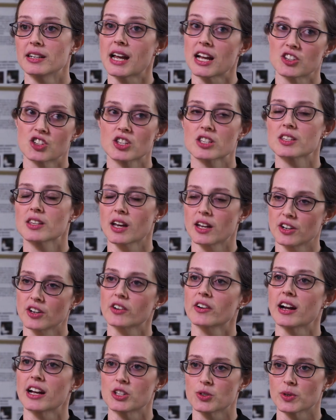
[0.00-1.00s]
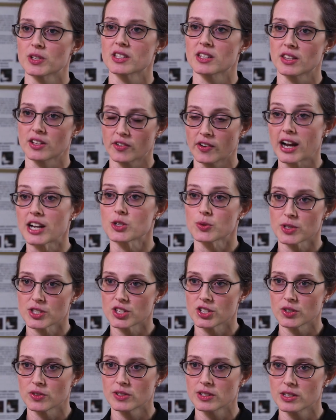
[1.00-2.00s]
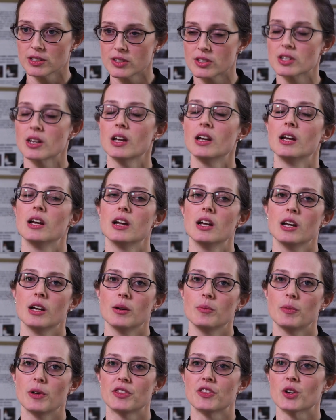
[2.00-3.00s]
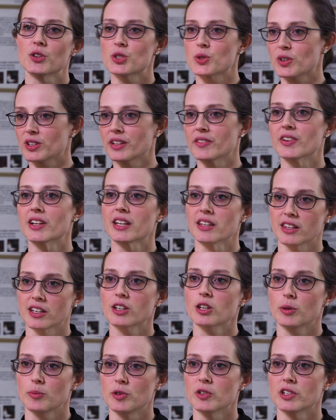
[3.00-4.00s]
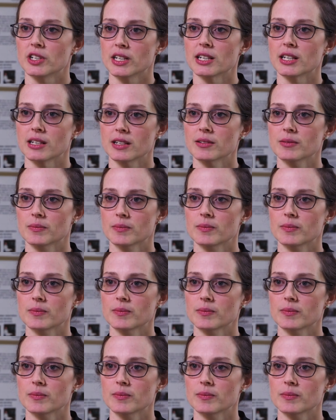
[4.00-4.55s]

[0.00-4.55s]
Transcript: not just the undergraduates and the graduate students, but those who are living in the community.